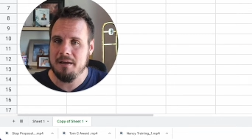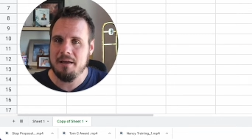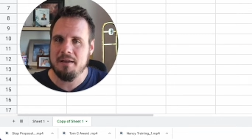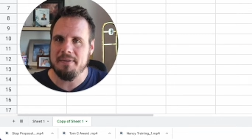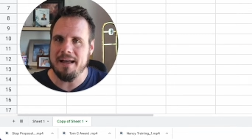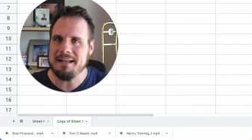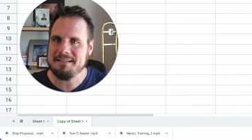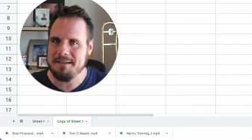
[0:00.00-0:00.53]

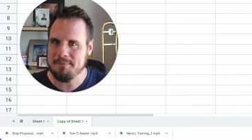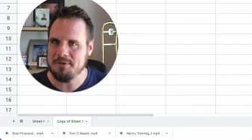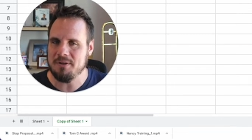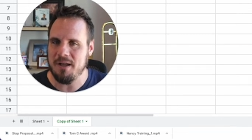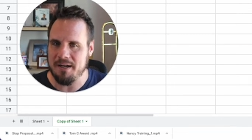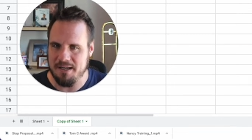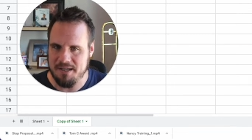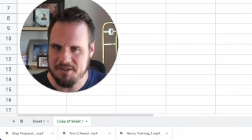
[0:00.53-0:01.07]
That seems a
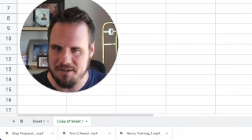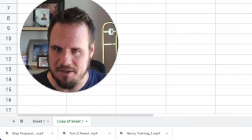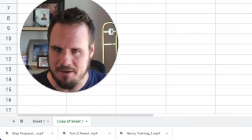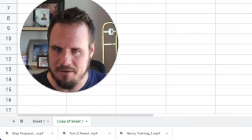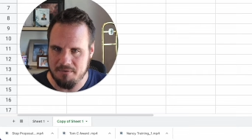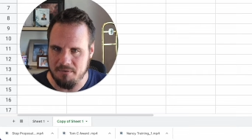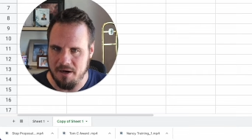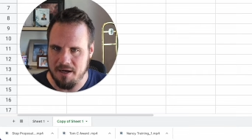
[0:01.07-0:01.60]
lot easier,
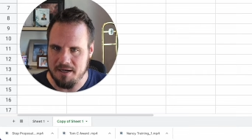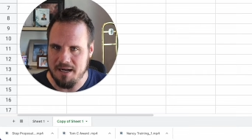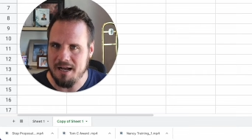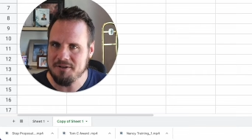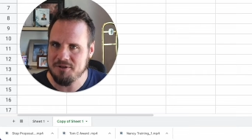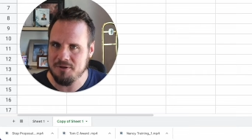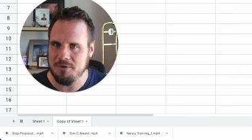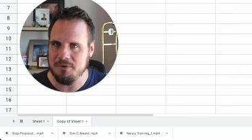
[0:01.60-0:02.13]
right? Not
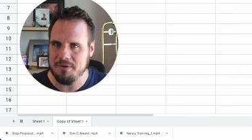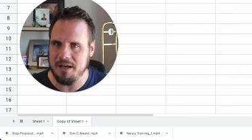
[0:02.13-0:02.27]
so